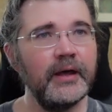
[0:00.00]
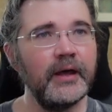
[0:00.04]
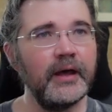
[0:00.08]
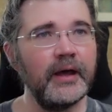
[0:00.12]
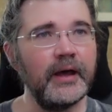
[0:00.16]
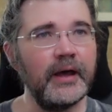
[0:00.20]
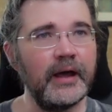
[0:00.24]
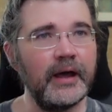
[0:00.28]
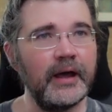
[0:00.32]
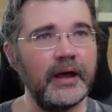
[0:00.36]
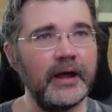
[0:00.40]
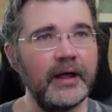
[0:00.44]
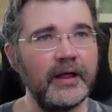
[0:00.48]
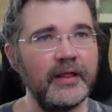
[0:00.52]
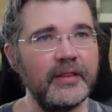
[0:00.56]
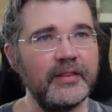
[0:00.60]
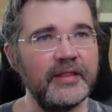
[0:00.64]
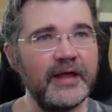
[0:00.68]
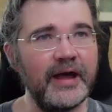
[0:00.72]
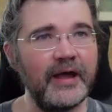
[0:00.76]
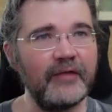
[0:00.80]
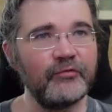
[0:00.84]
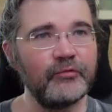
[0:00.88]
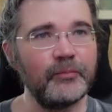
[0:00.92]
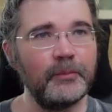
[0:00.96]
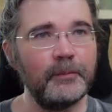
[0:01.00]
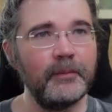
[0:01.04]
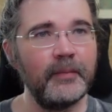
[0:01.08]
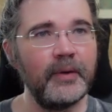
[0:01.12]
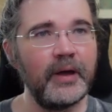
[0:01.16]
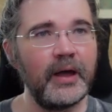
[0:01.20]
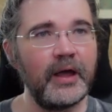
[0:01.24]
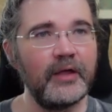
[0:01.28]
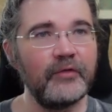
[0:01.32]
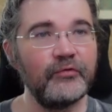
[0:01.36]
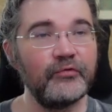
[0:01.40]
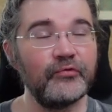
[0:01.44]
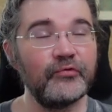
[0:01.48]
Uh, that's
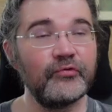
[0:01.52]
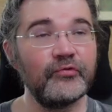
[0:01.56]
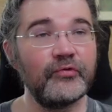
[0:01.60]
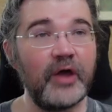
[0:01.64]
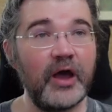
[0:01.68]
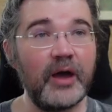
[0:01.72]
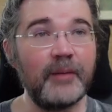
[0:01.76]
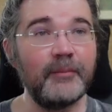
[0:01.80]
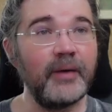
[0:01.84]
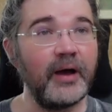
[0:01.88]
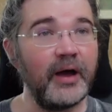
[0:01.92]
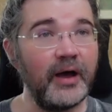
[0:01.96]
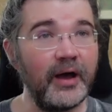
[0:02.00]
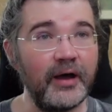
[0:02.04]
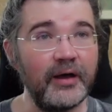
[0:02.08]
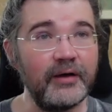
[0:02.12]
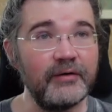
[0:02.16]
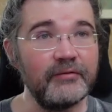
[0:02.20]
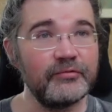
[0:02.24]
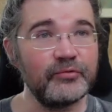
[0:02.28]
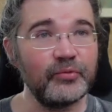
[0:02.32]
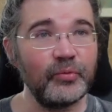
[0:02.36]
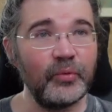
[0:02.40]
some of